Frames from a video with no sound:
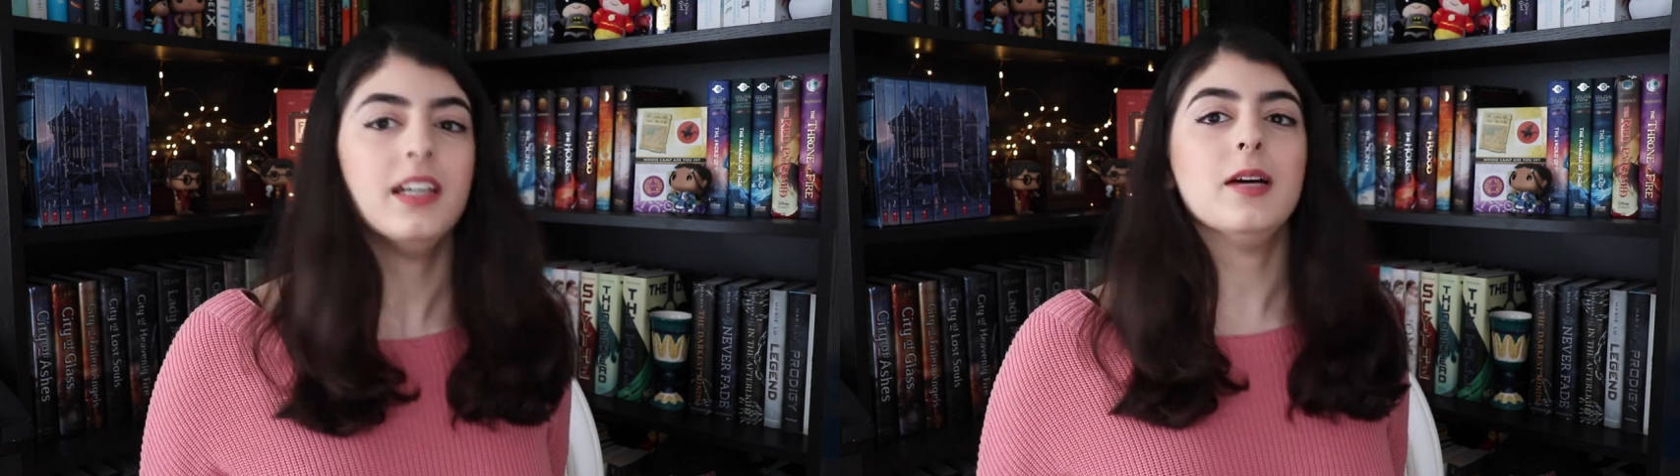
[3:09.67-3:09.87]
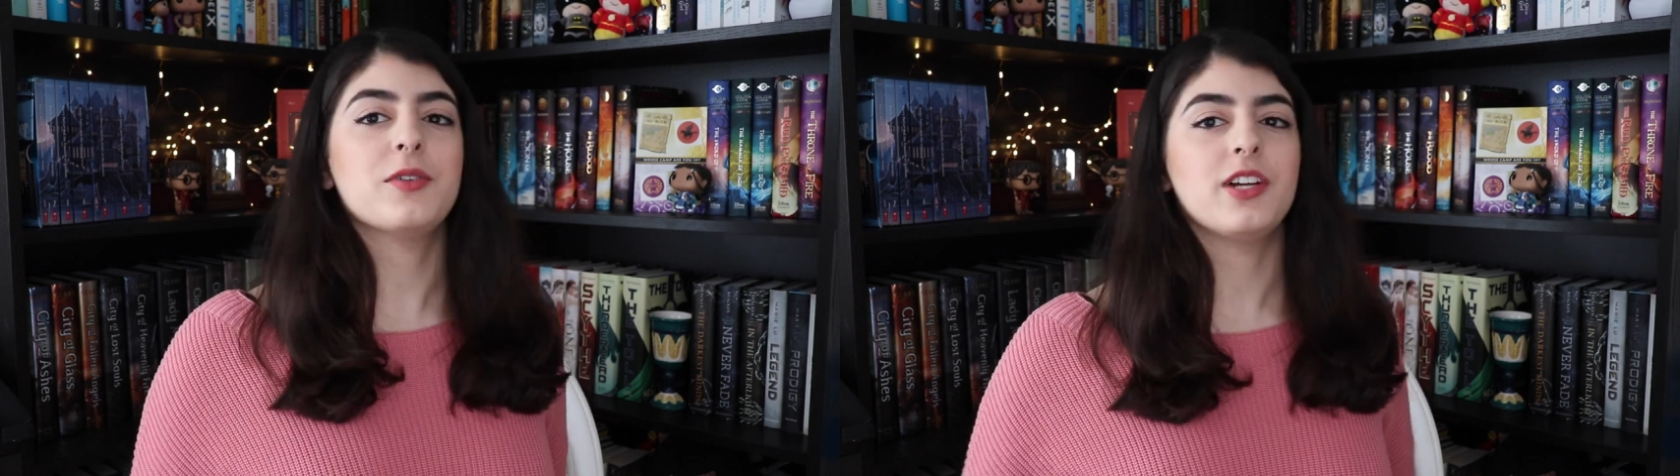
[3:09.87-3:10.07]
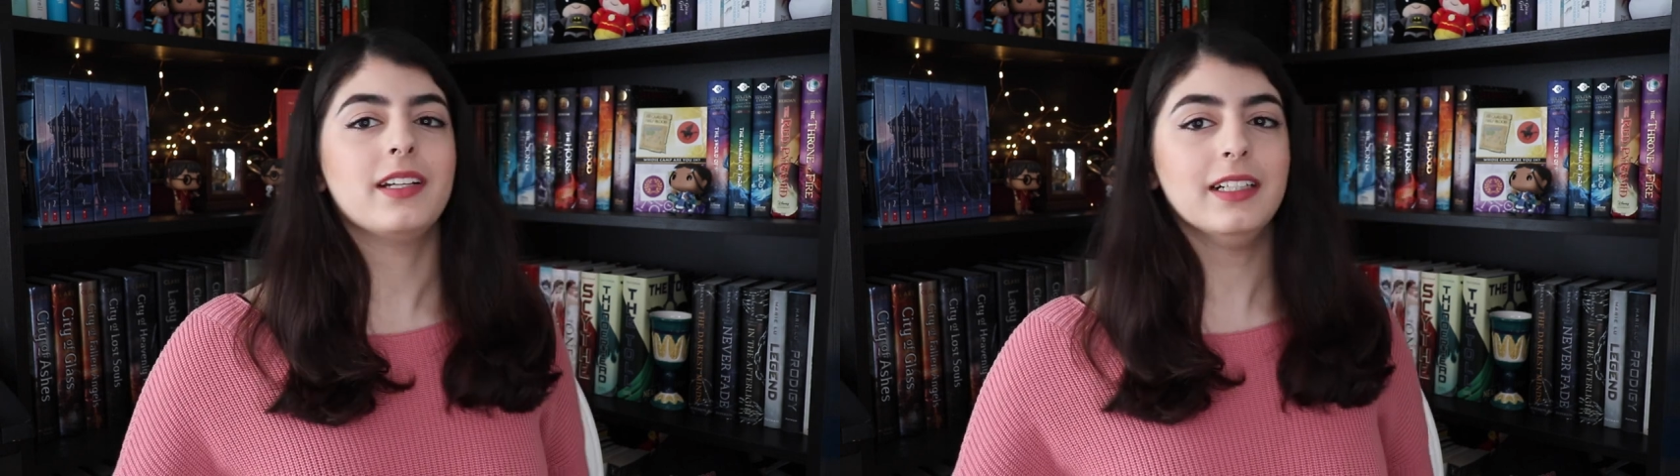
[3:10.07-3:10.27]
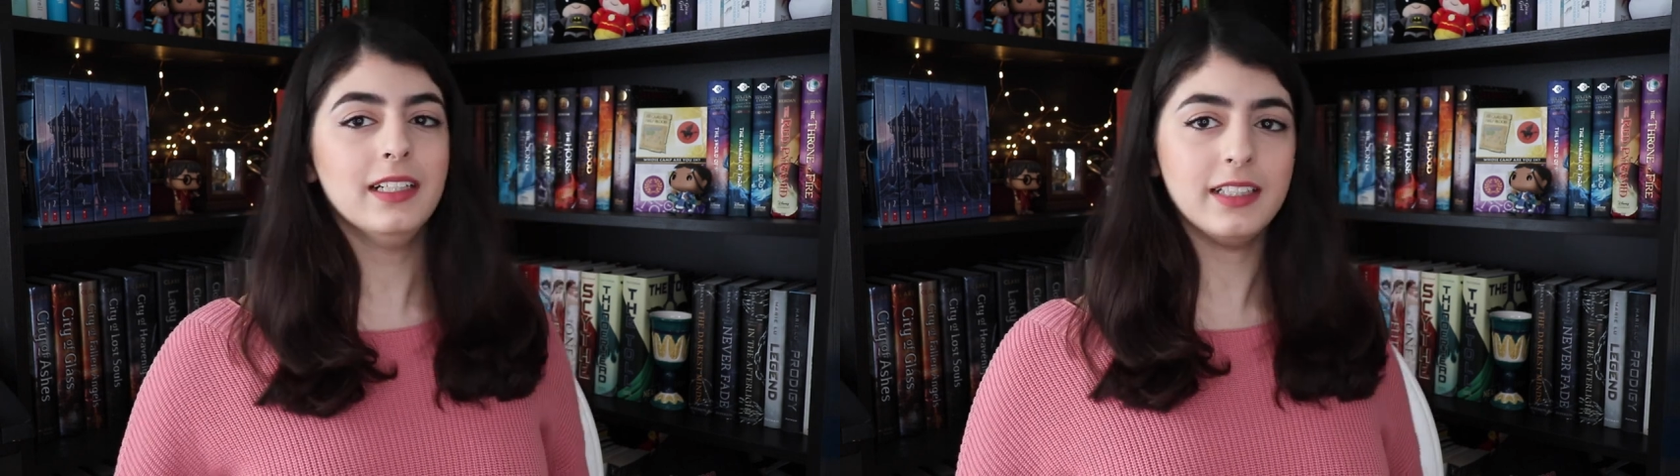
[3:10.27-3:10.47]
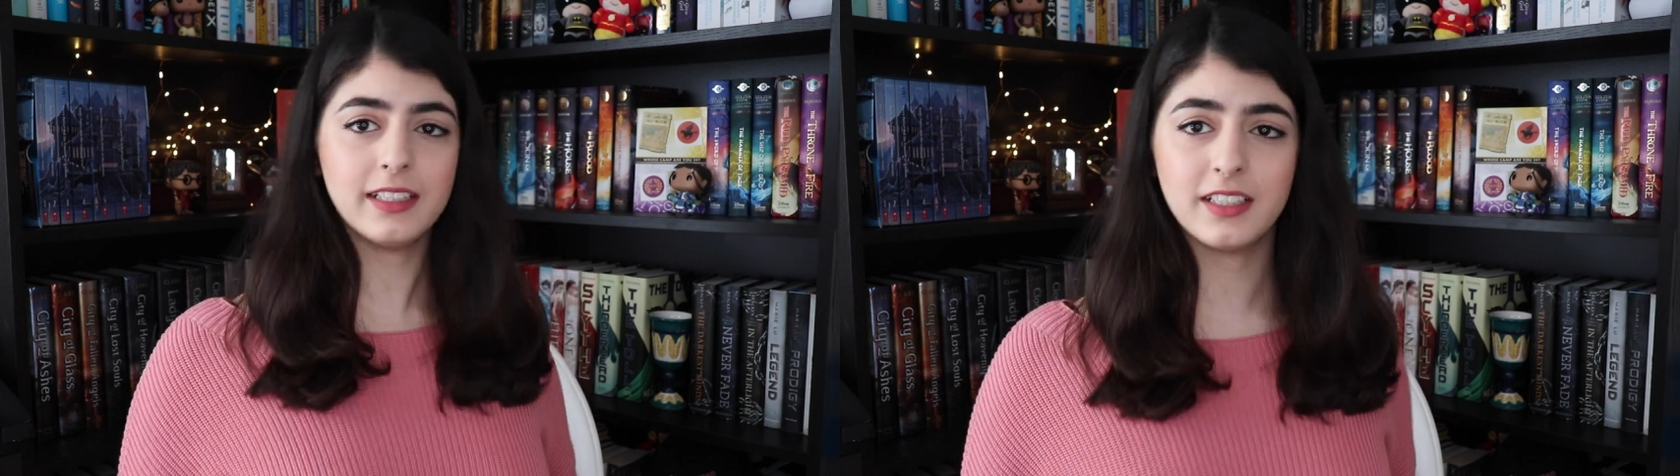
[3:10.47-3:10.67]
I'm gonna try to,
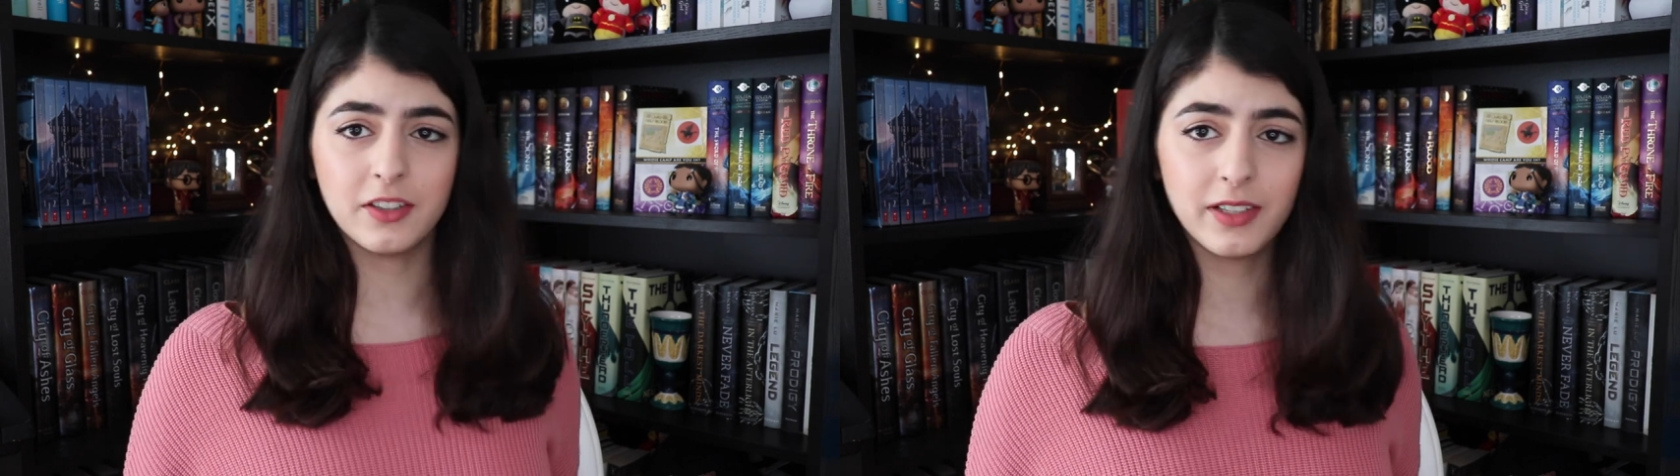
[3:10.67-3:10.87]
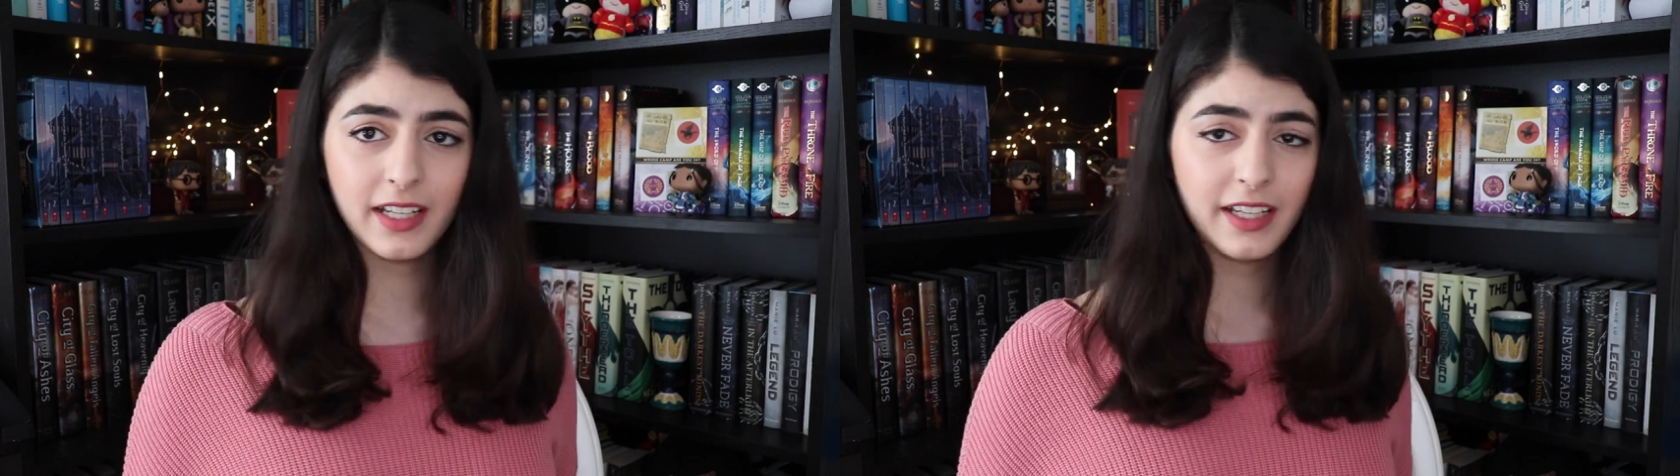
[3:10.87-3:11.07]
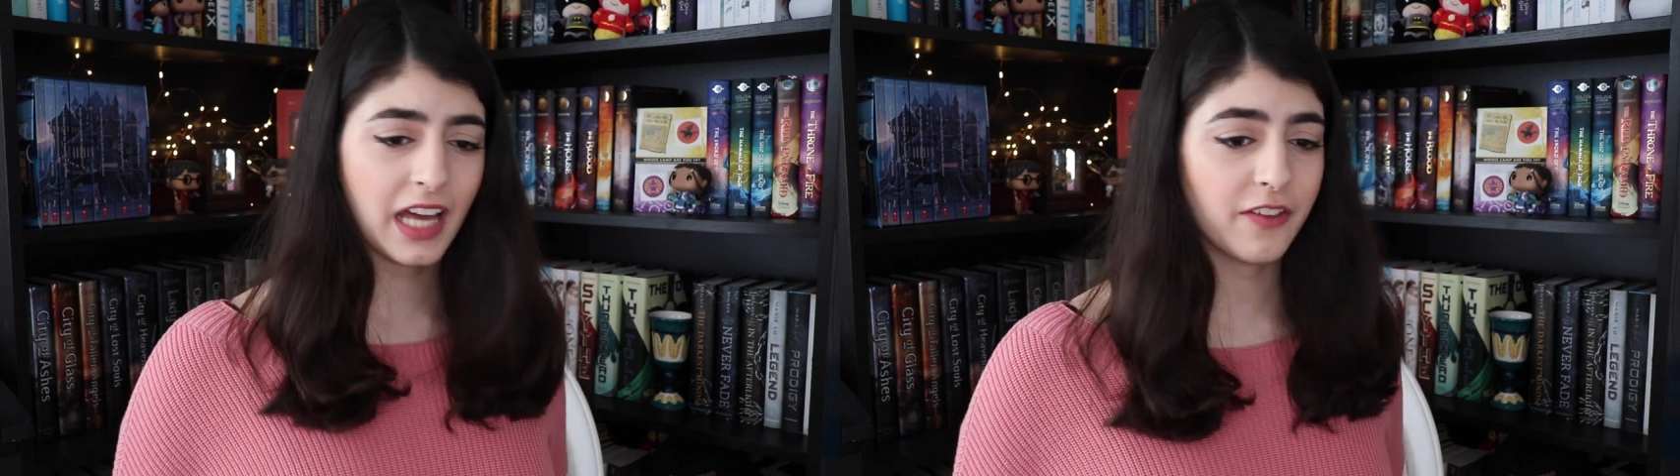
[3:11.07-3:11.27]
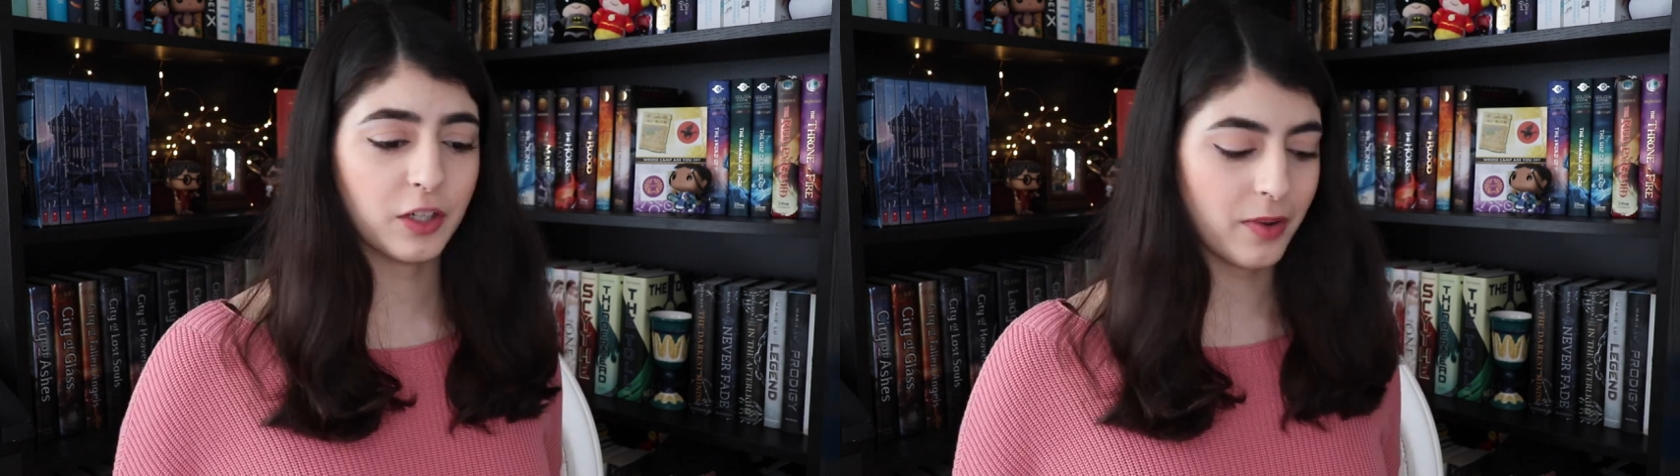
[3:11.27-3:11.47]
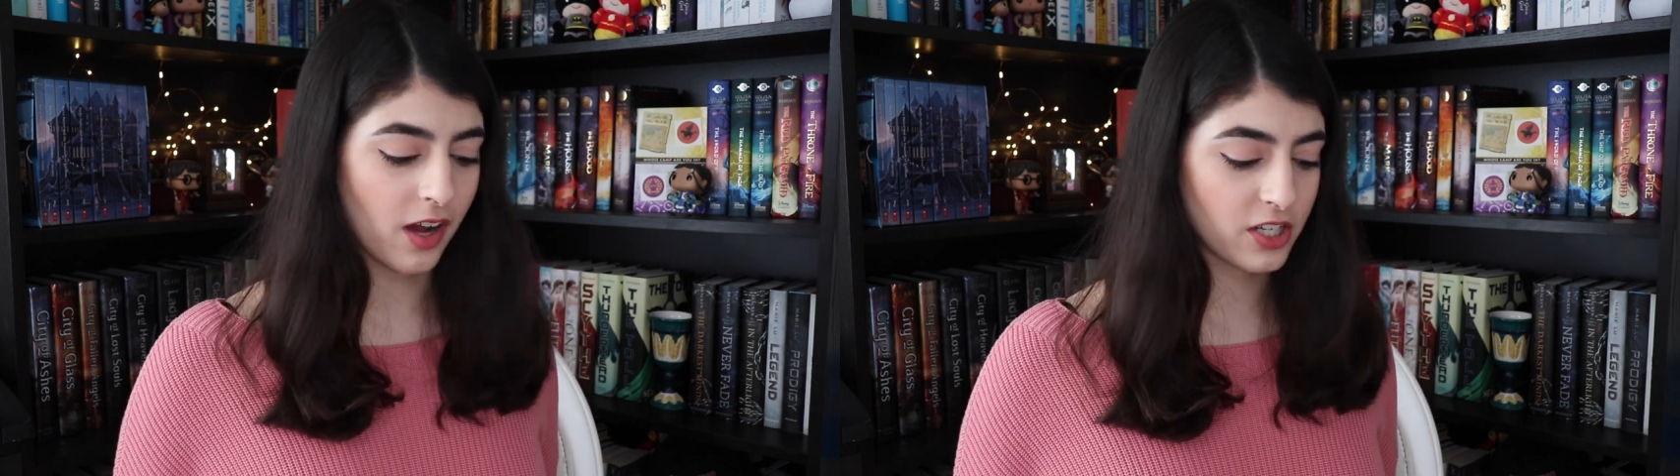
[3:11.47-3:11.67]
you know, have
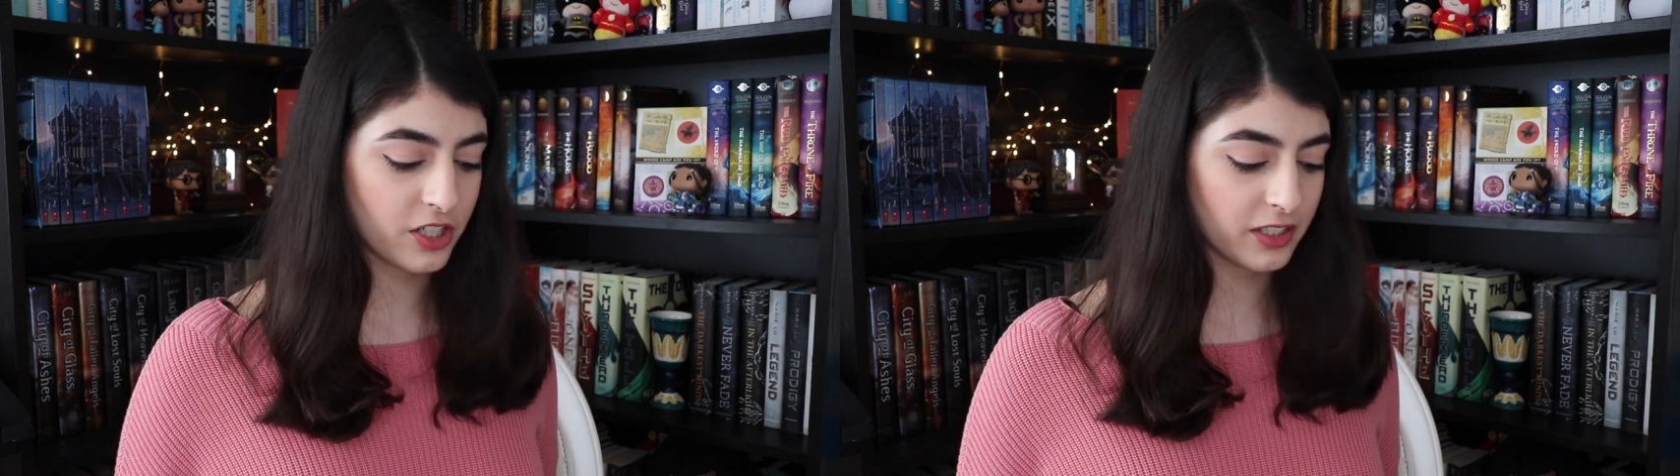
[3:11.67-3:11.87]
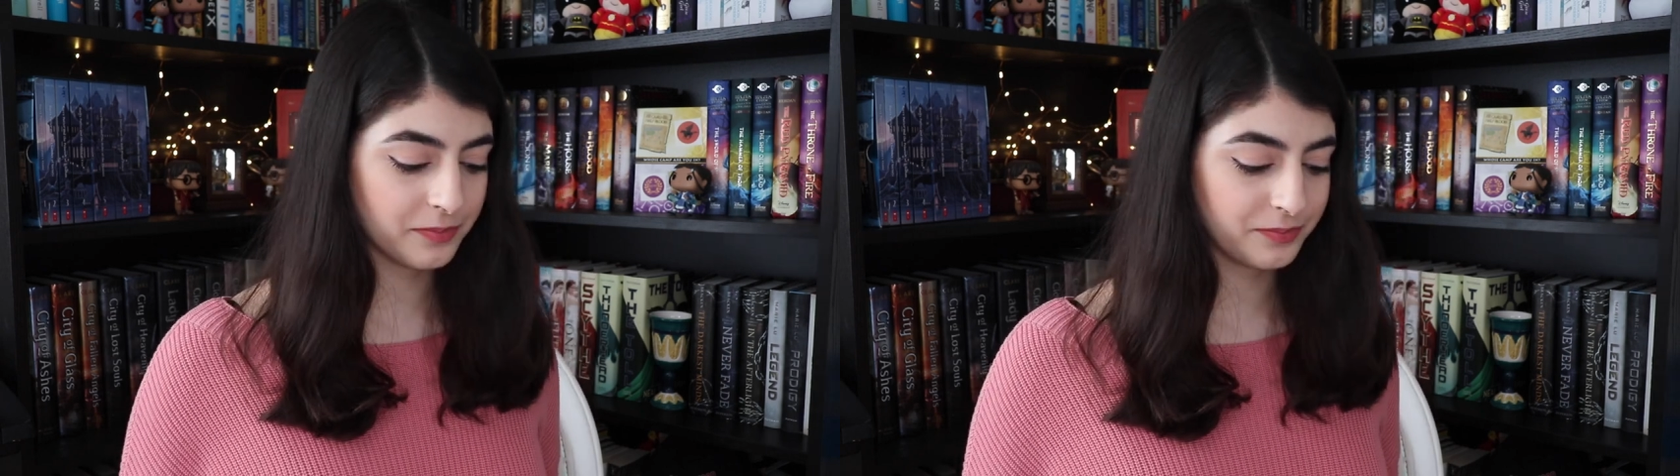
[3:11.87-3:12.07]
good posture.